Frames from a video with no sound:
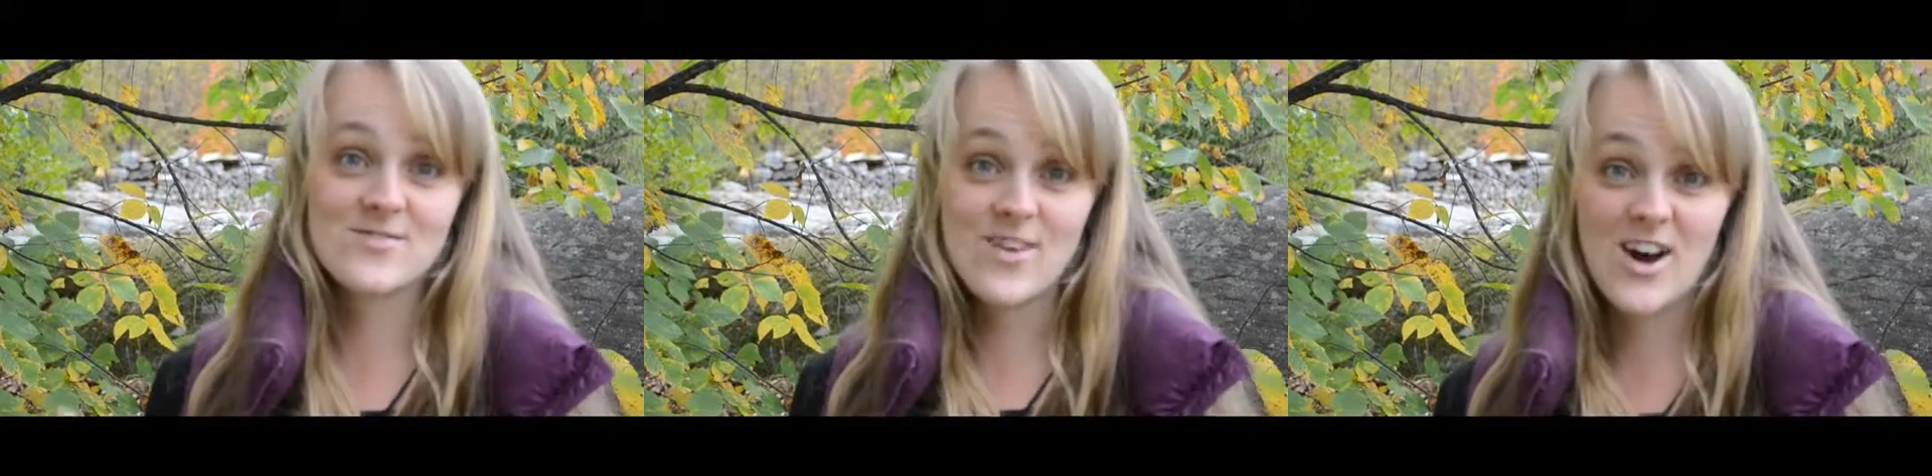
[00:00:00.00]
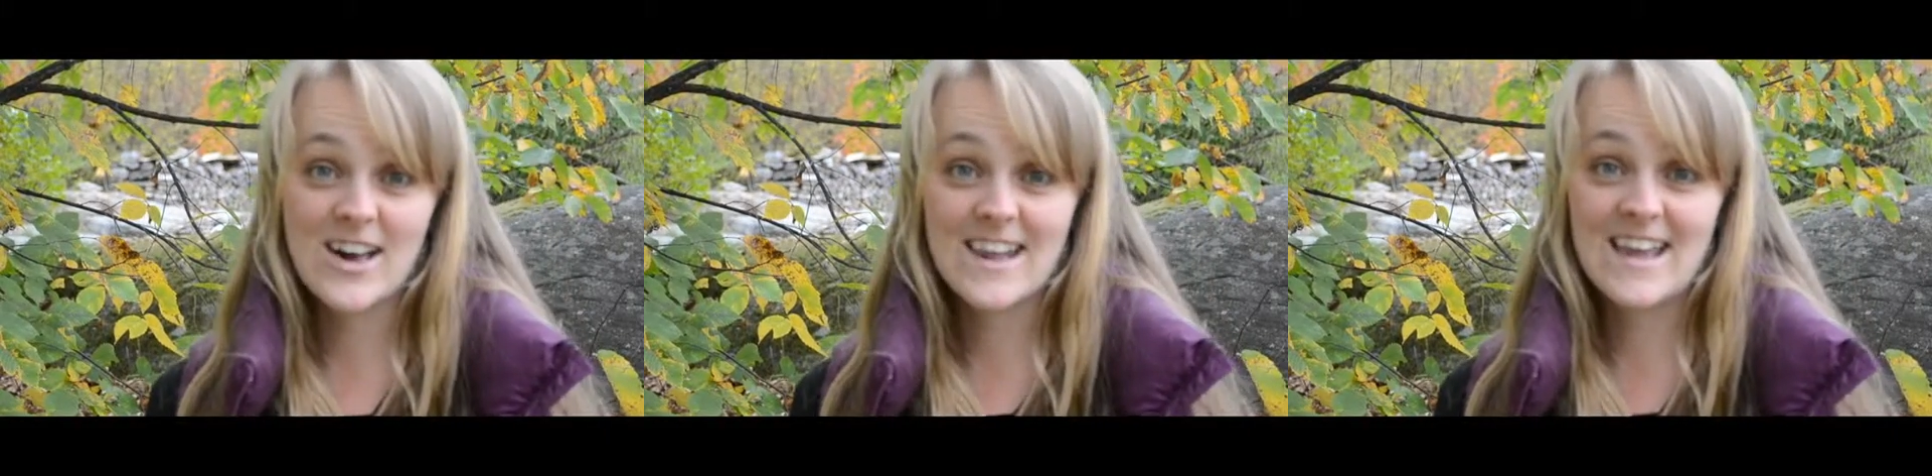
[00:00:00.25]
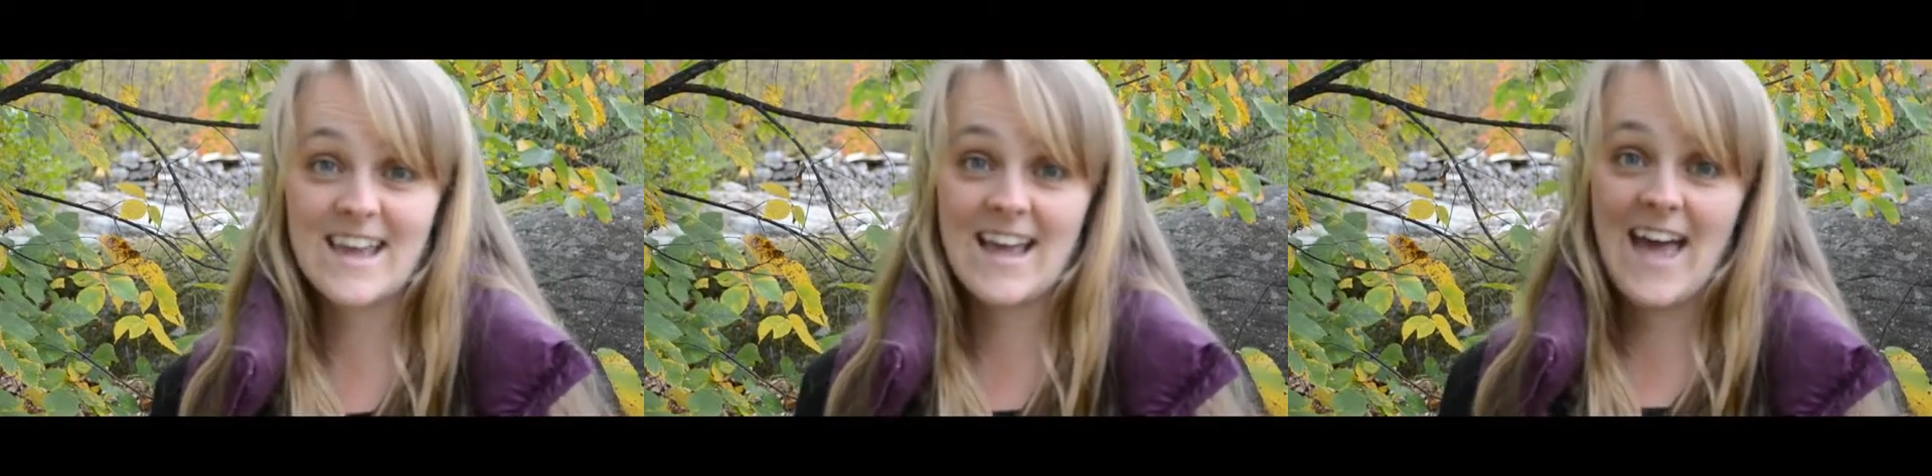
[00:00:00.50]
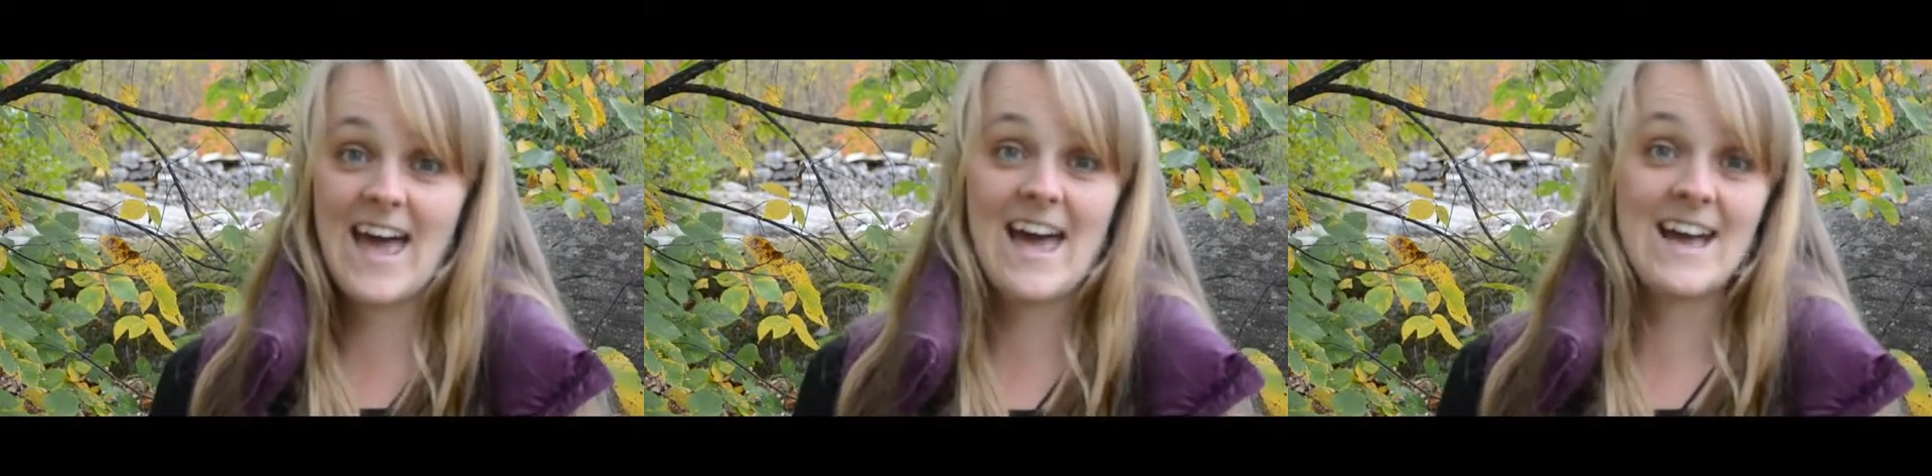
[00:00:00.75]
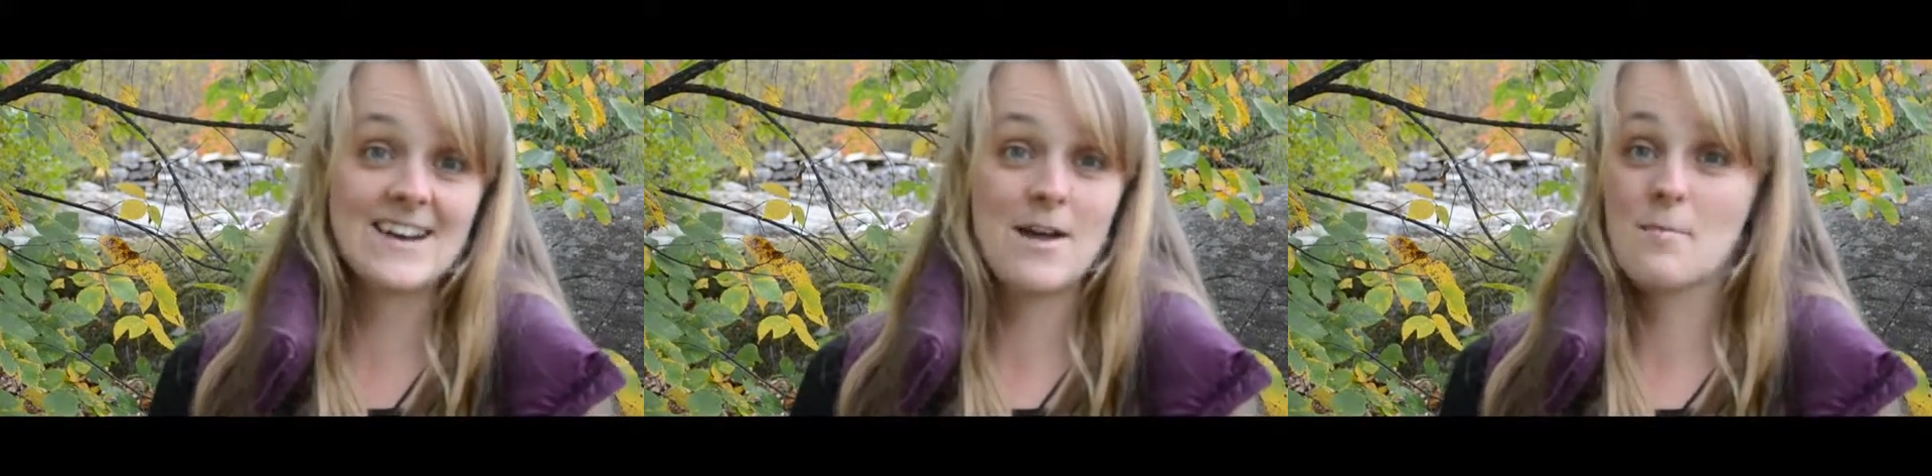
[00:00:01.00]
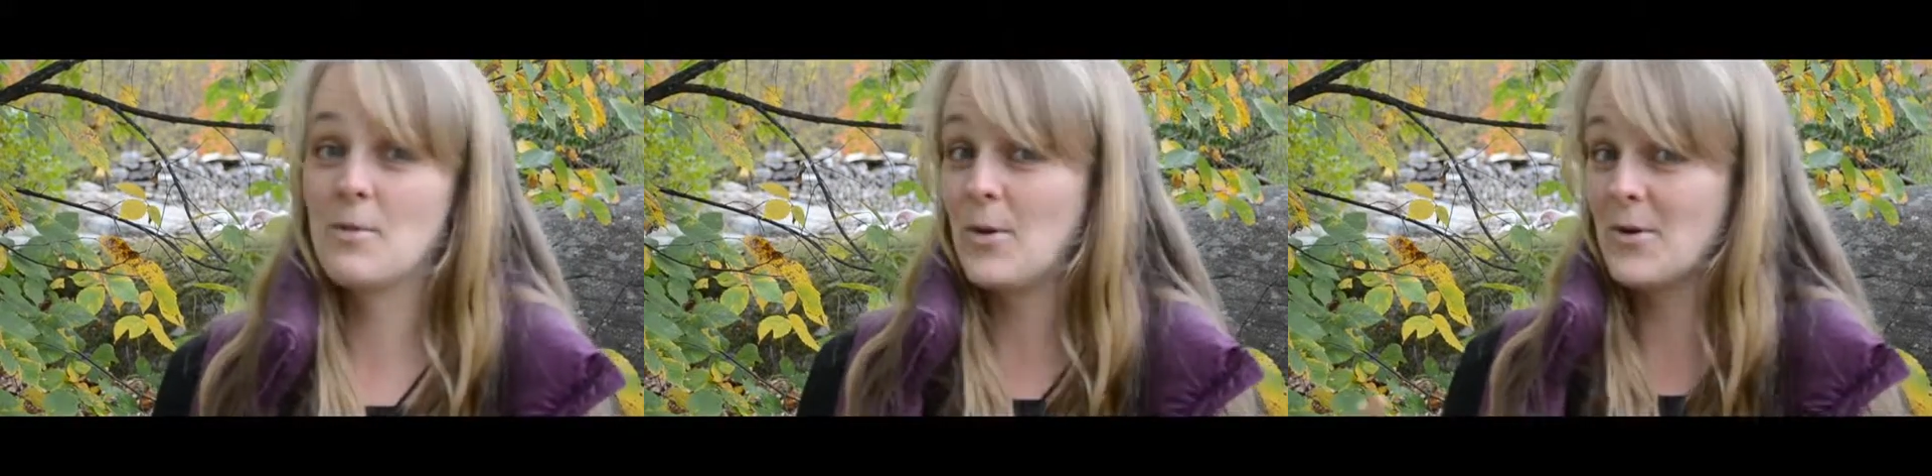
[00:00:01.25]
rotting, and
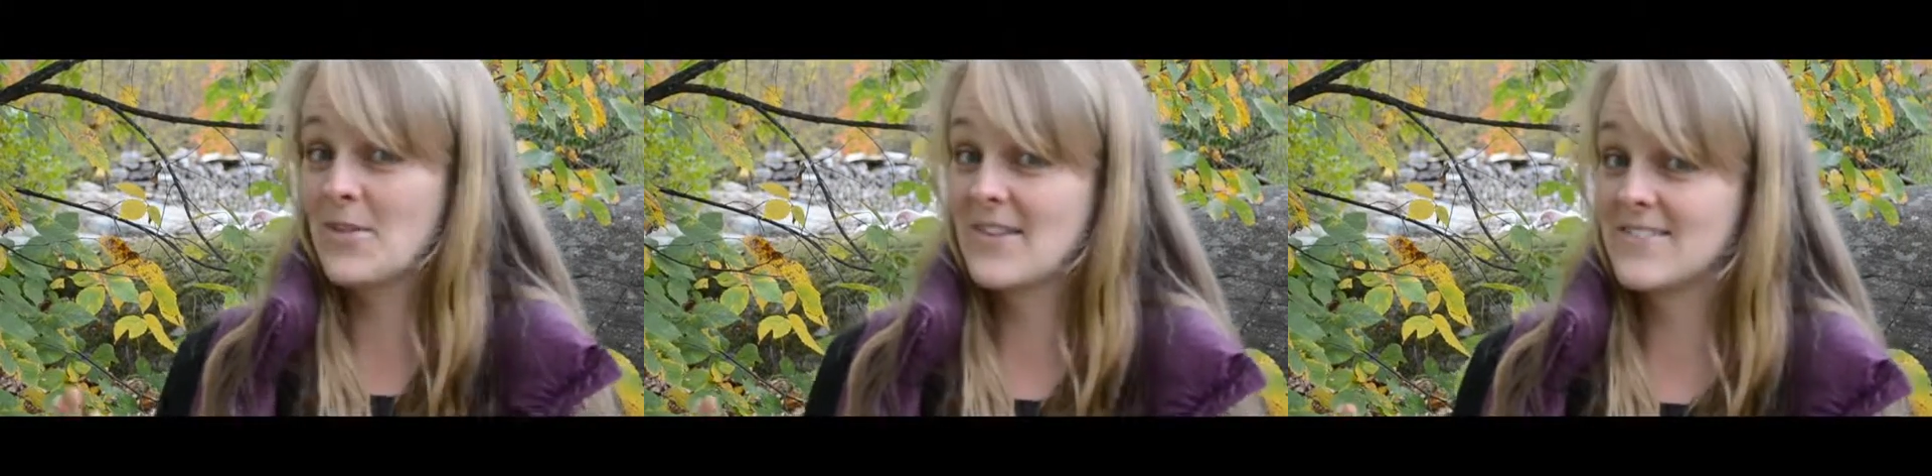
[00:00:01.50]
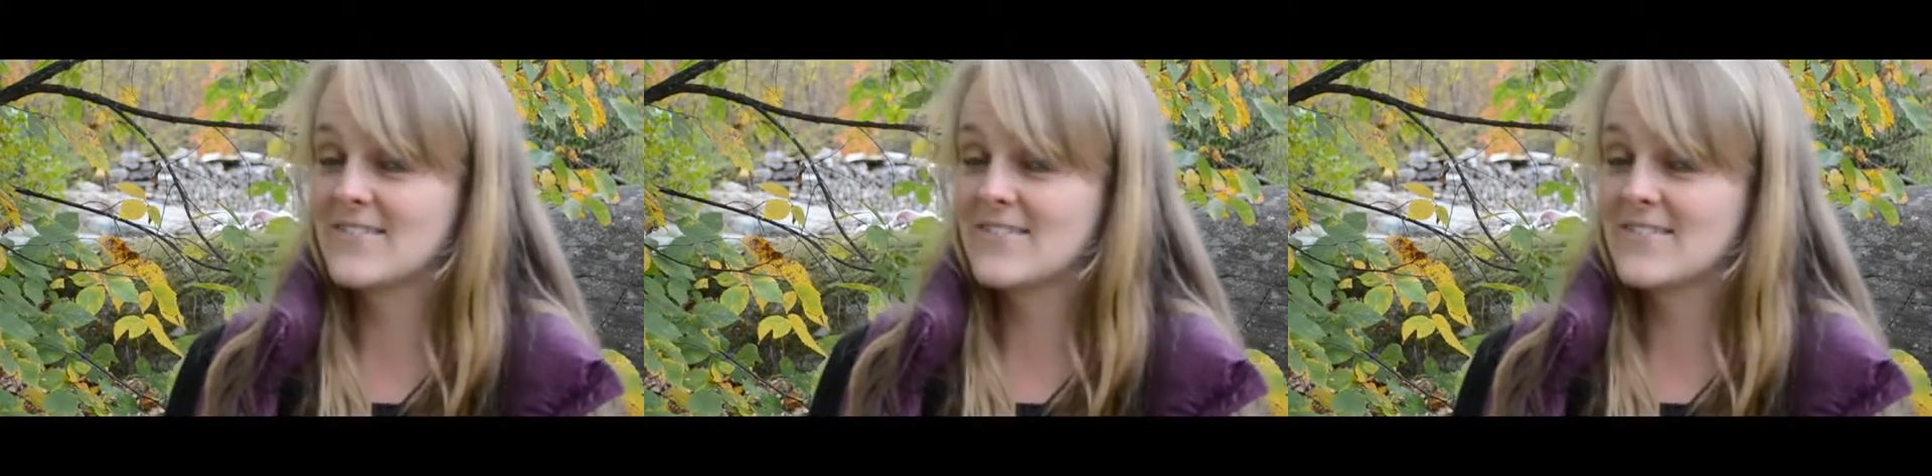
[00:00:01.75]
mold.